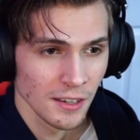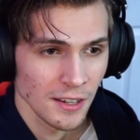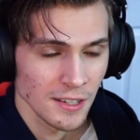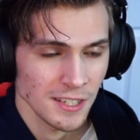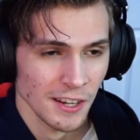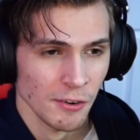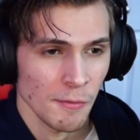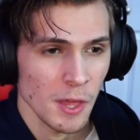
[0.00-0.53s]

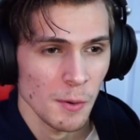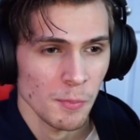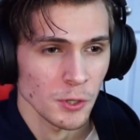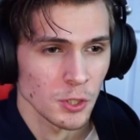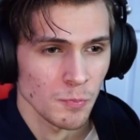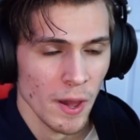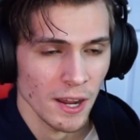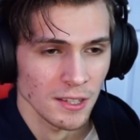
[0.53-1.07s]
Because like, from their
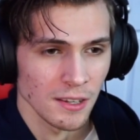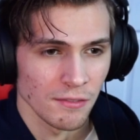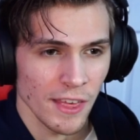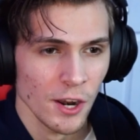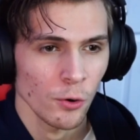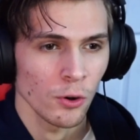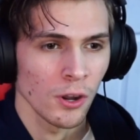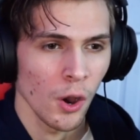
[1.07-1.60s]
perspective,
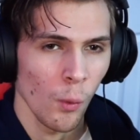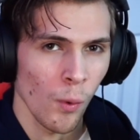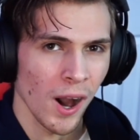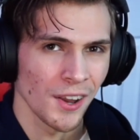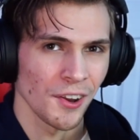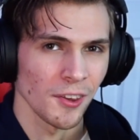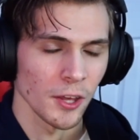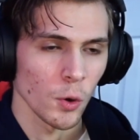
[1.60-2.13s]
they don't know
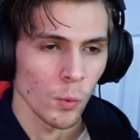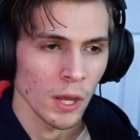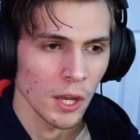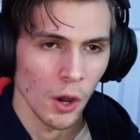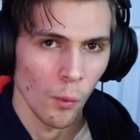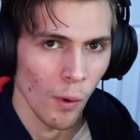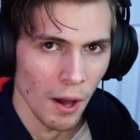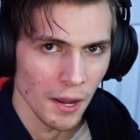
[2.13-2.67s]
Wanda like we
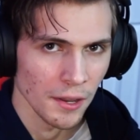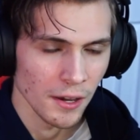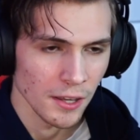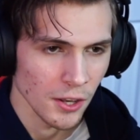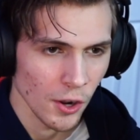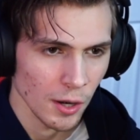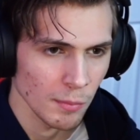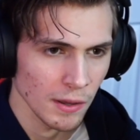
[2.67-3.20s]
know Wanda,
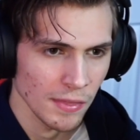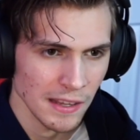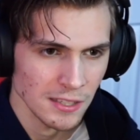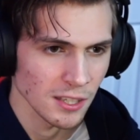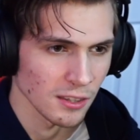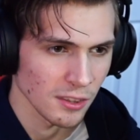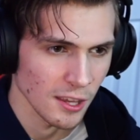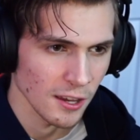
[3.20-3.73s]
you know what I mean?
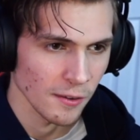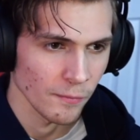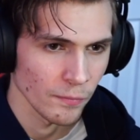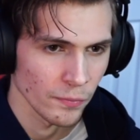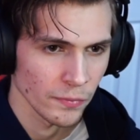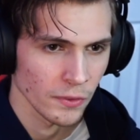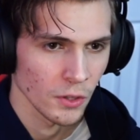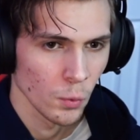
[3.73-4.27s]
That's the thing.
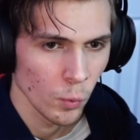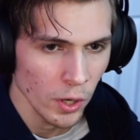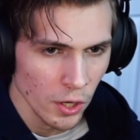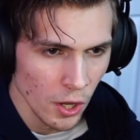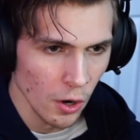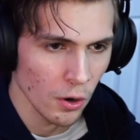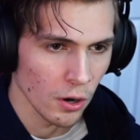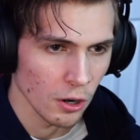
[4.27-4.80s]
We
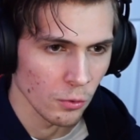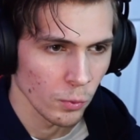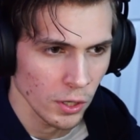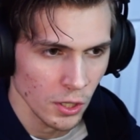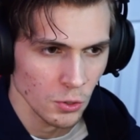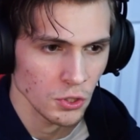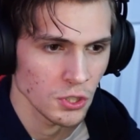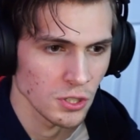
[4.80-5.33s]
know her. We
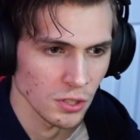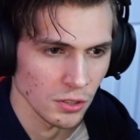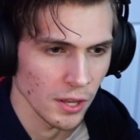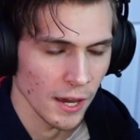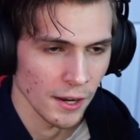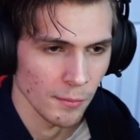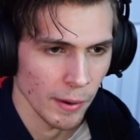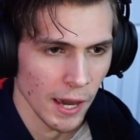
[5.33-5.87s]
know she's
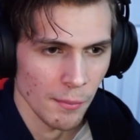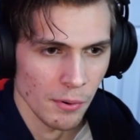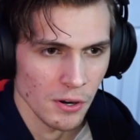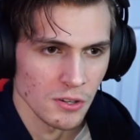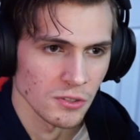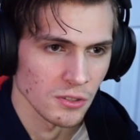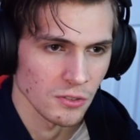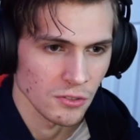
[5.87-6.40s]
not a bad
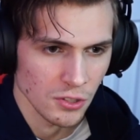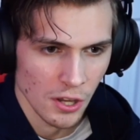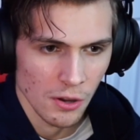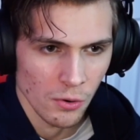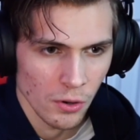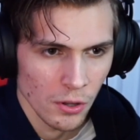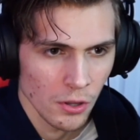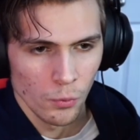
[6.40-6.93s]
person,
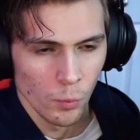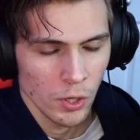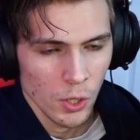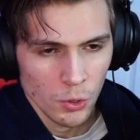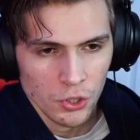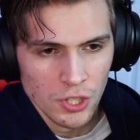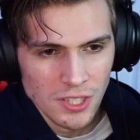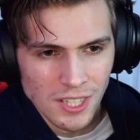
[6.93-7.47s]
so we
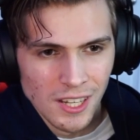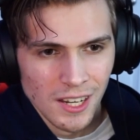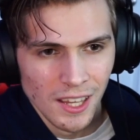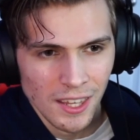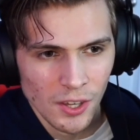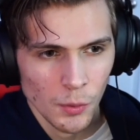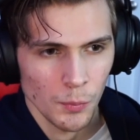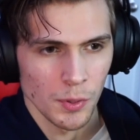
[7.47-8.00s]
know she's gonna
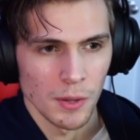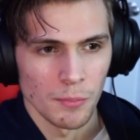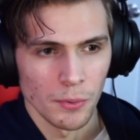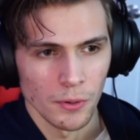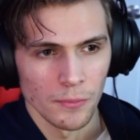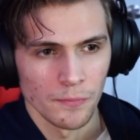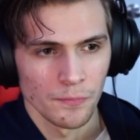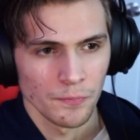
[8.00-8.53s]
kill
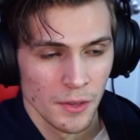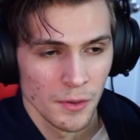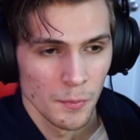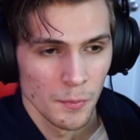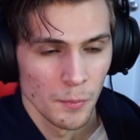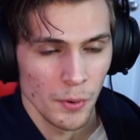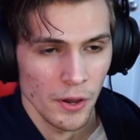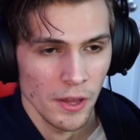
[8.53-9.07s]
people.
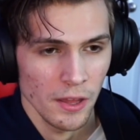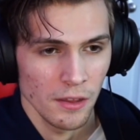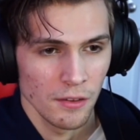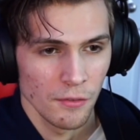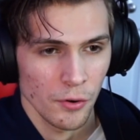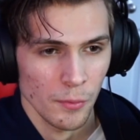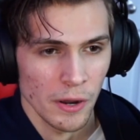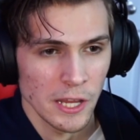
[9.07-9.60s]
But
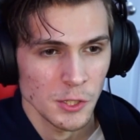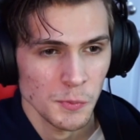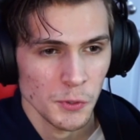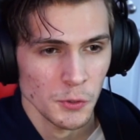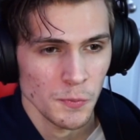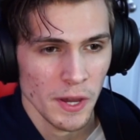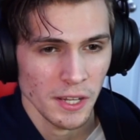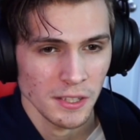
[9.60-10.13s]
from his
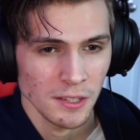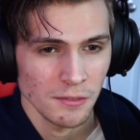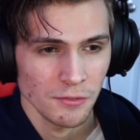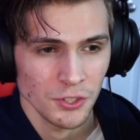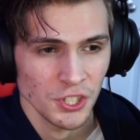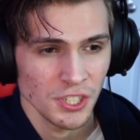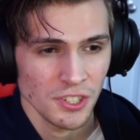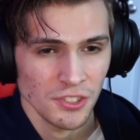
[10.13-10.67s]
perspective,
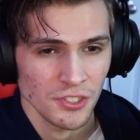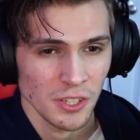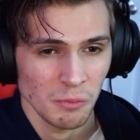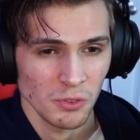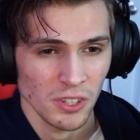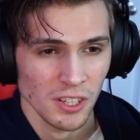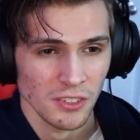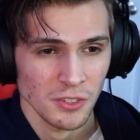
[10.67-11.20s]
she just
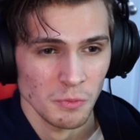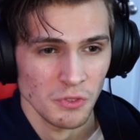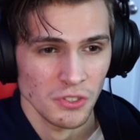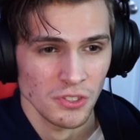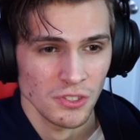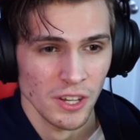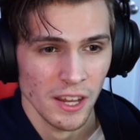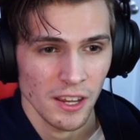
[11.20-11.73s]
seems like some
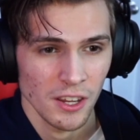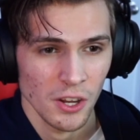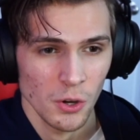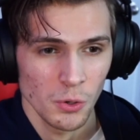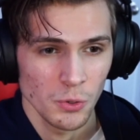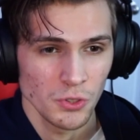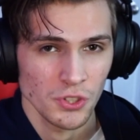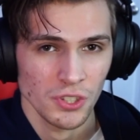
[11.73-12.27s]

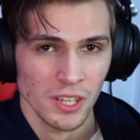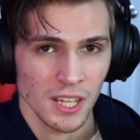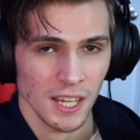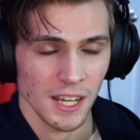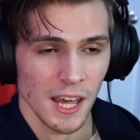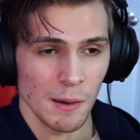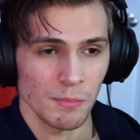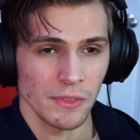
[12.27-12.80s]
psycho who just
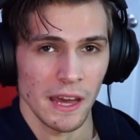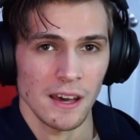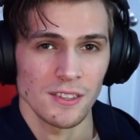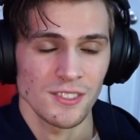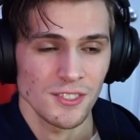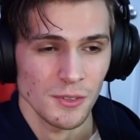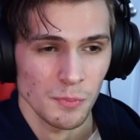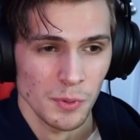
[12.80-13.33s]
kidnapped
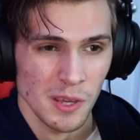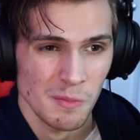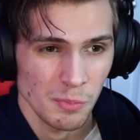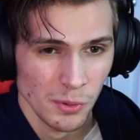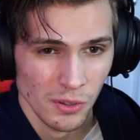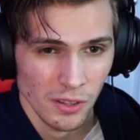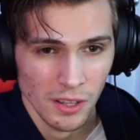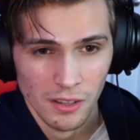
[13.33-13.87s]
thousands of
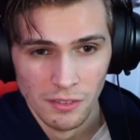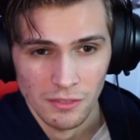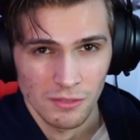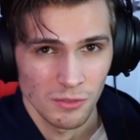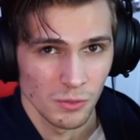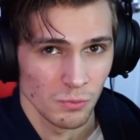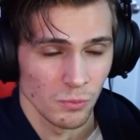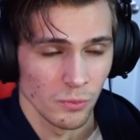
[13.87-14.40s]
people, and
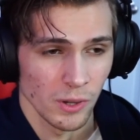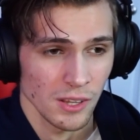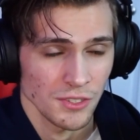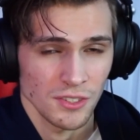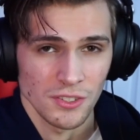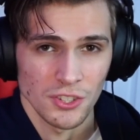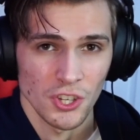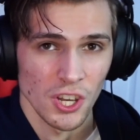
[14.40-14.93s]
what
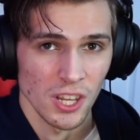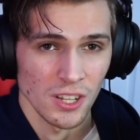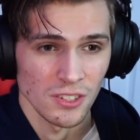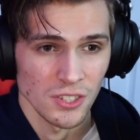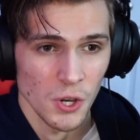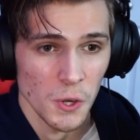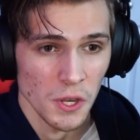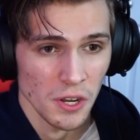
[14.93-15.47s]
else is she gonna
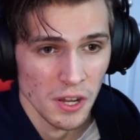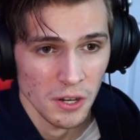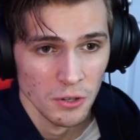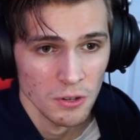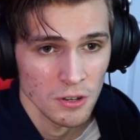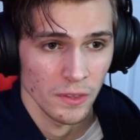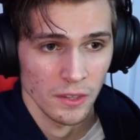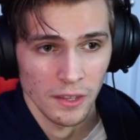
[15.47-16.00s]
do, you
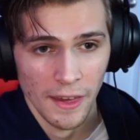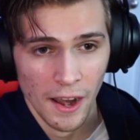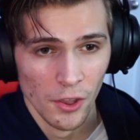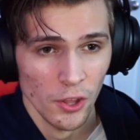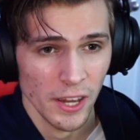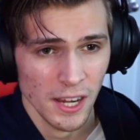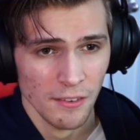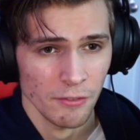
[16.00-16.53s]
know? You gotta
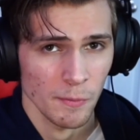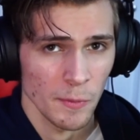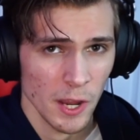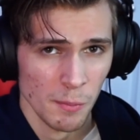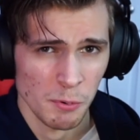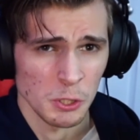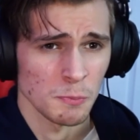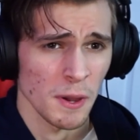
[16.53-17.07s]
look at it from
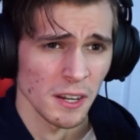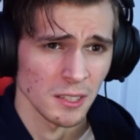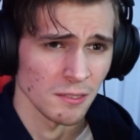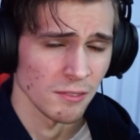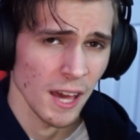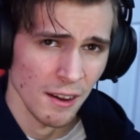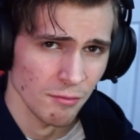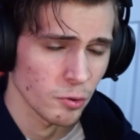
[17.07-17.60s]
their
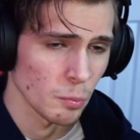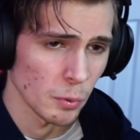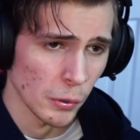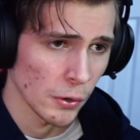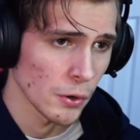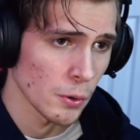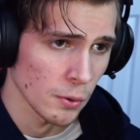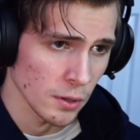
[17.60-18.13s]
perspective, not from
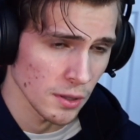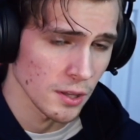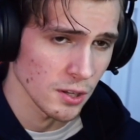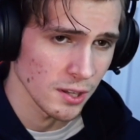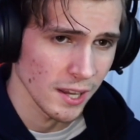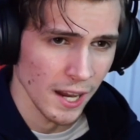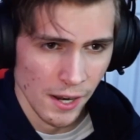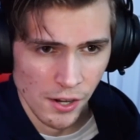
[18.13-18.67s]
your own, and then
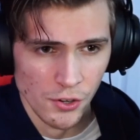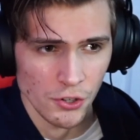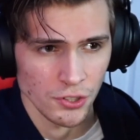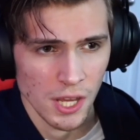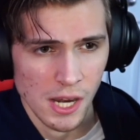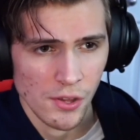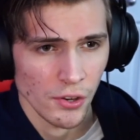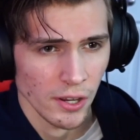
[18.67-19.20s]
you kind of
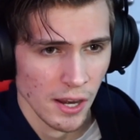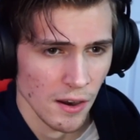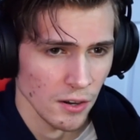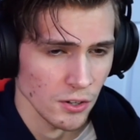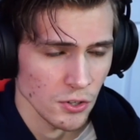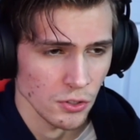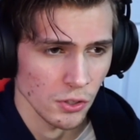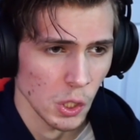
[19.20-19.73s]
understand other
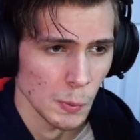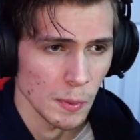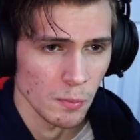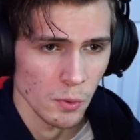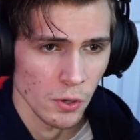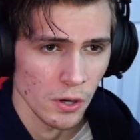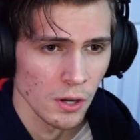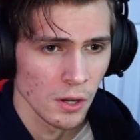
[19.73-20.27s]
characters a little bit
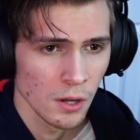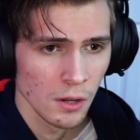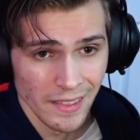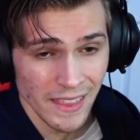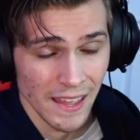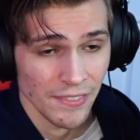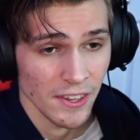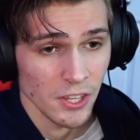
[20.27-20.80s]
more.
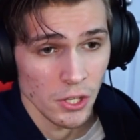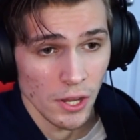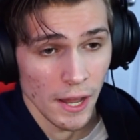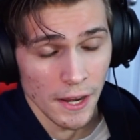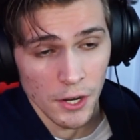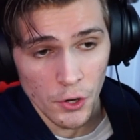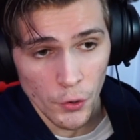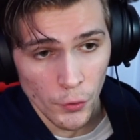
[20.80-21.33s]
Not that
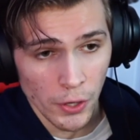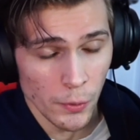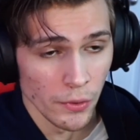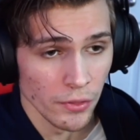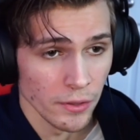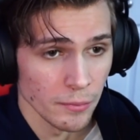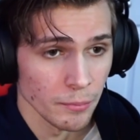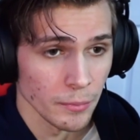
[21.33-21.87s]
I agree
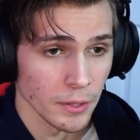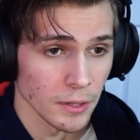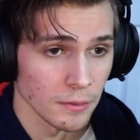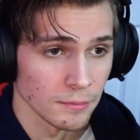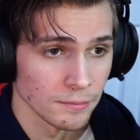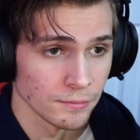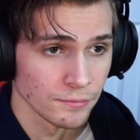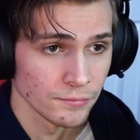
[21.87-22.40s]
with them, but...